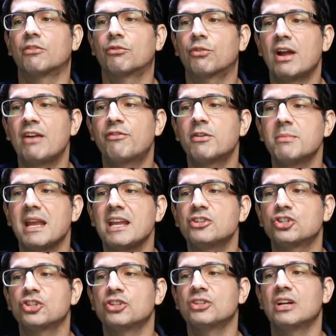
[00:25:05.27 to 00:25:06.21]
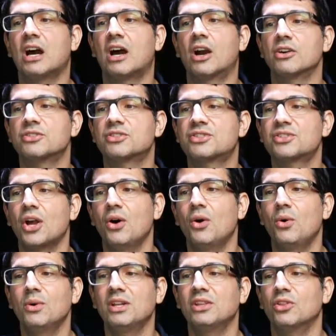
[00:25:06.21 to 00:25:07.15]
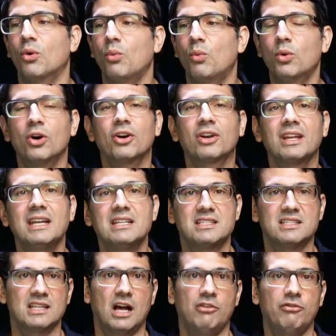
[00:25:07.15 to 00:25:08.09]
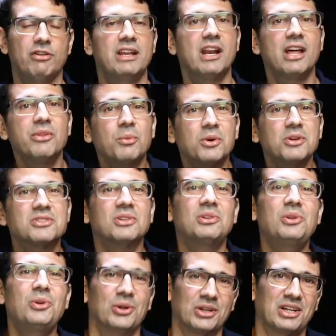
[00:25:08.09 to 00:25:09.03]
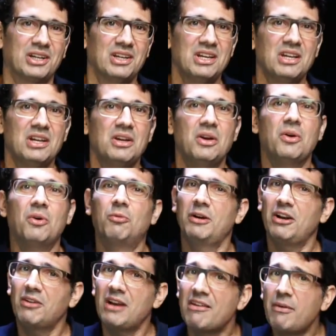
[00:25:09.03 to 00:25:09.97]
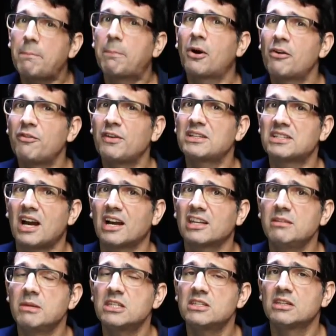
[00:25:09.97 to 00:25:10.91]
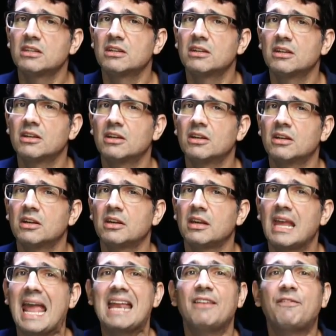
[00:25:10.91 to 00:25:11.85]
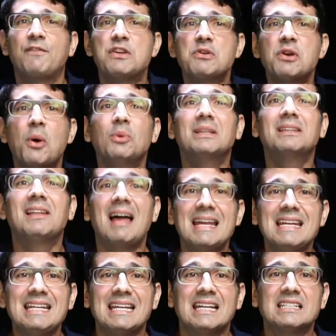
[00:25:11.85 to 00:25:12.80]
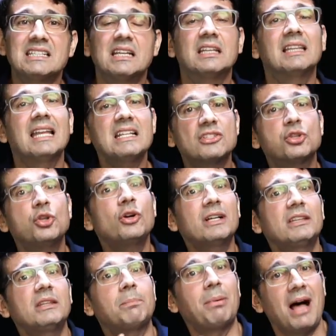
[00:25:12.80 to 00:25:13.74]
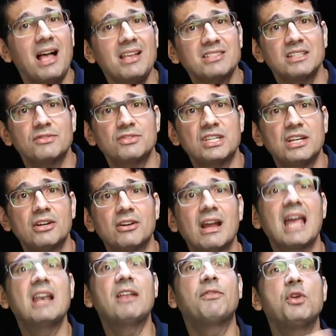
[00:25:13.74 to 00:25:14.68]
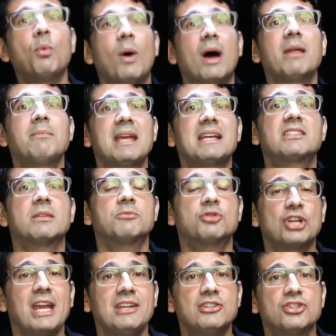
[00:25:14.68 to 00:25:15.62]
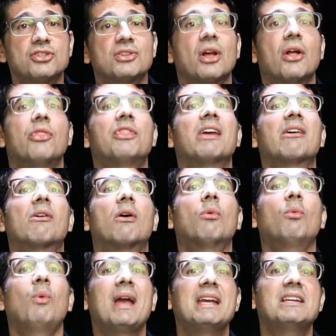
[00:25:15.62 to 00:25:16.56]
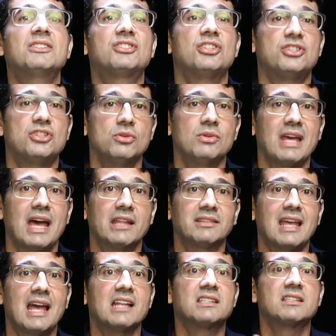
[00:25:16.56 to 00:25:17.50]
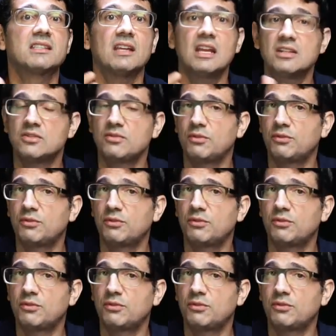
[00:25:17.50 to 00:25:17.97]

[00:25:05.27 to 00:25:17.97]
of reformation are sown in the work itself. In other words, look, We don't have a perfect document. And if you don't like it, let's look at the positives here. And if you want to make some changes, there are ways to do that. That's it